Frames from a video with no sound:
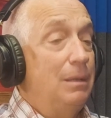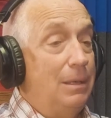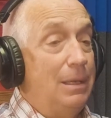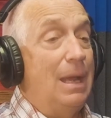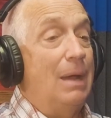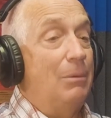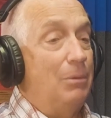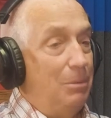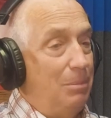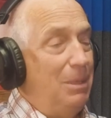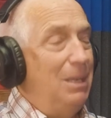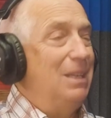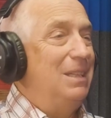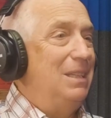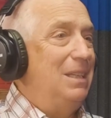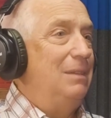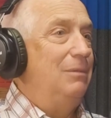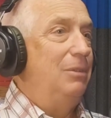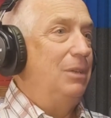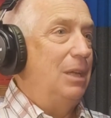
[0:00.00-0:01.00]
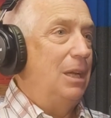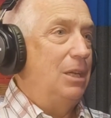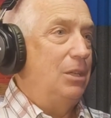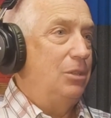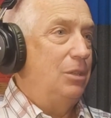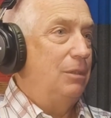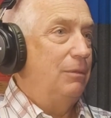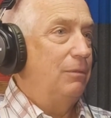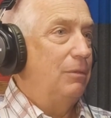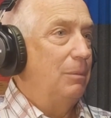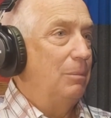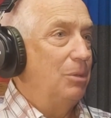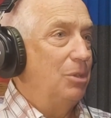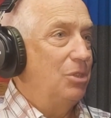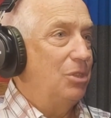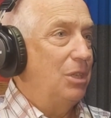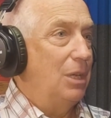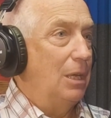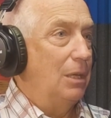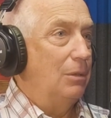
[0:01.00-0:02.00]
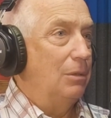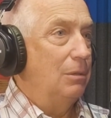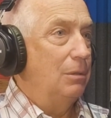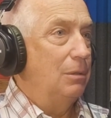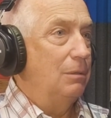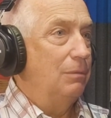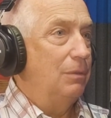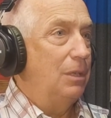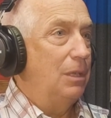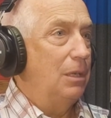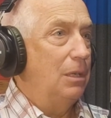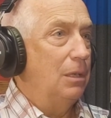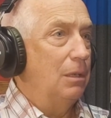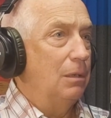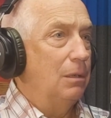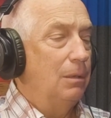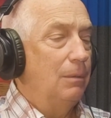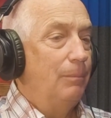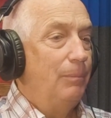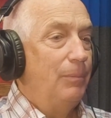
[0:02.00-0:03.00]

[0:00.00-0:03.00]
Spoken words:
that would be a deviation from the standard of care.